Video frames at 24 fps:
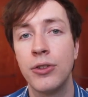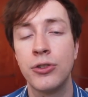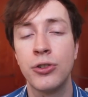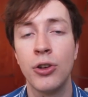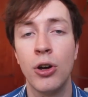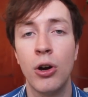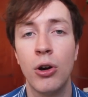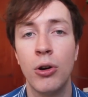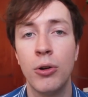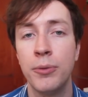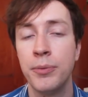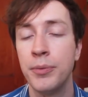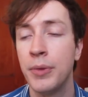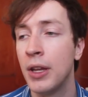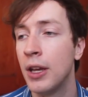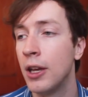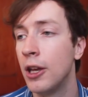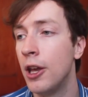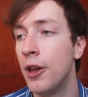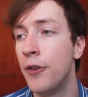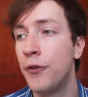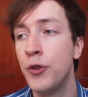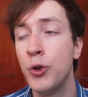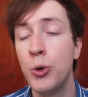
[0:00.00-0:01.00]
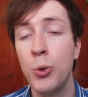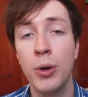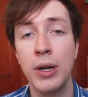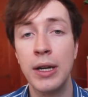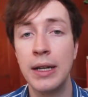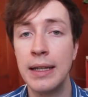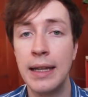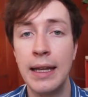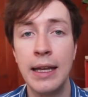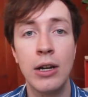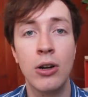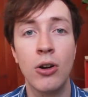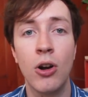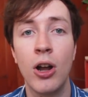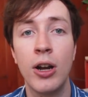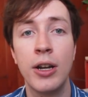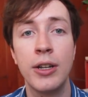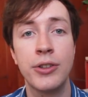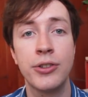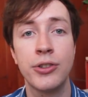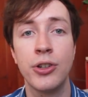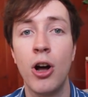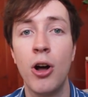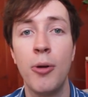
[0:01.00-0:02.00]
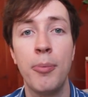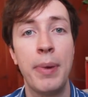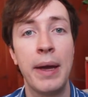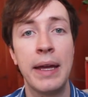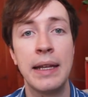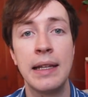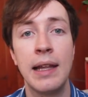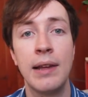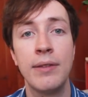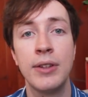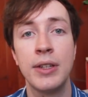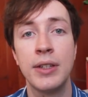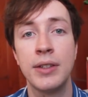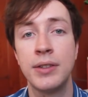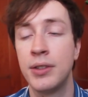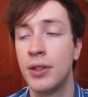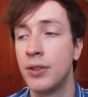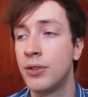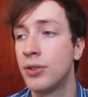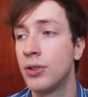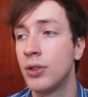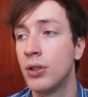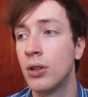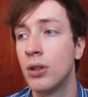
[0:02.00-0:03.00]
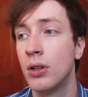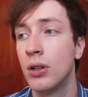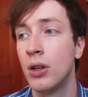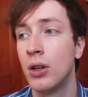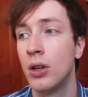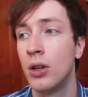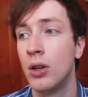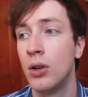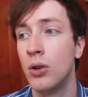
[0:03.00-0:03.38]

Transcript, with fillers: So if you want to later on install bed leveling sensor,